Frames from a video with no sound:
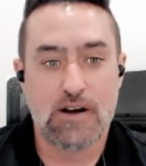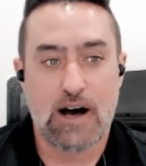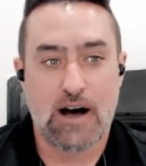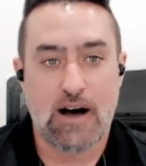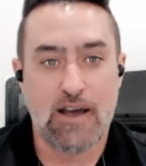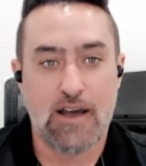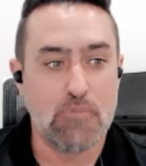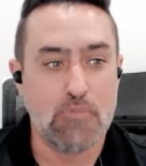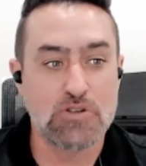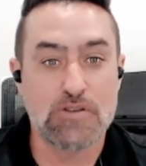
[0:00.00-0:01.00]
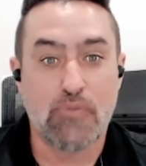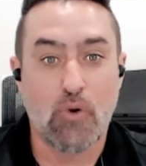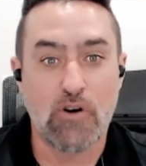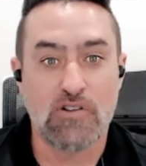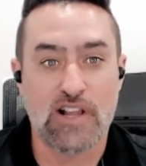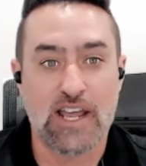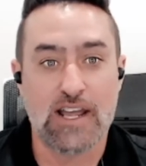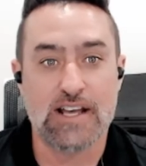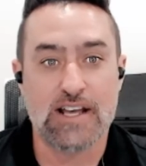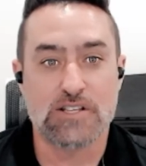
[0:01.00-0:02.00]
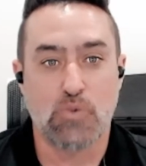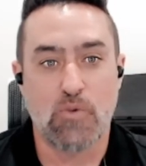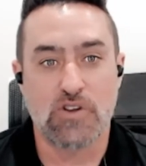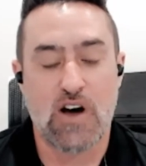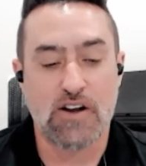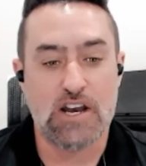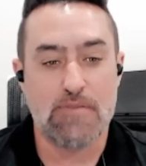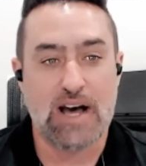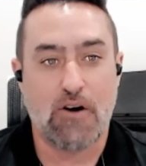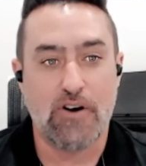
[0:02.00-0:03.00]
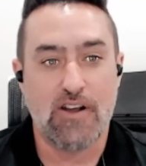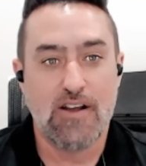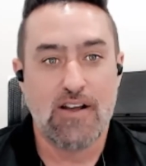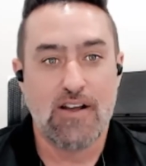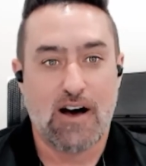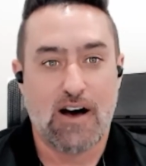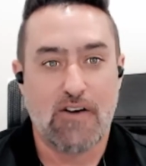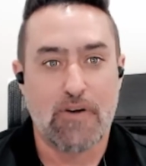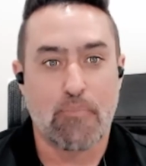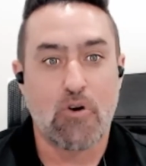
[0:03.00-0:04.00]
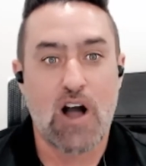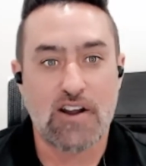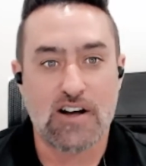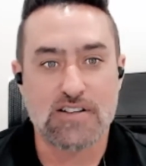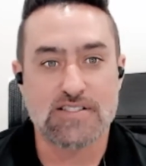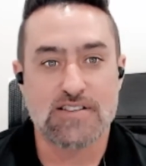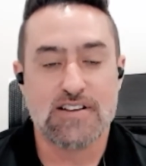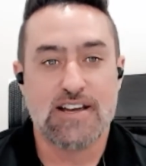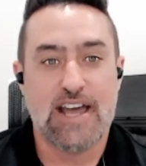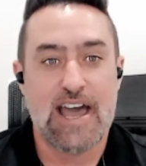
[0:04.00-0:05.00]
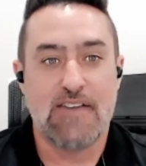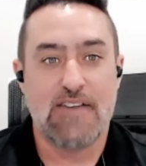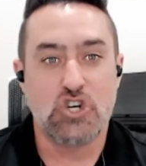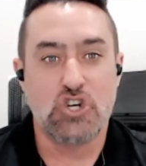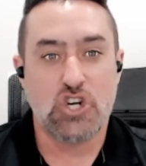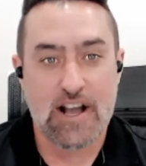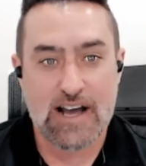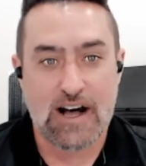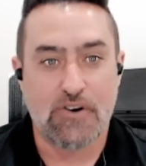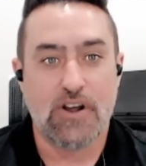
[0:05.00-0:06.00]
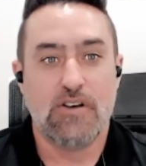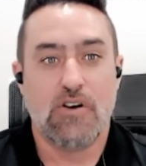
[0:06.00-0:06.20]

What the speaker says: And most importantly is when we're talking about the products and the checkout,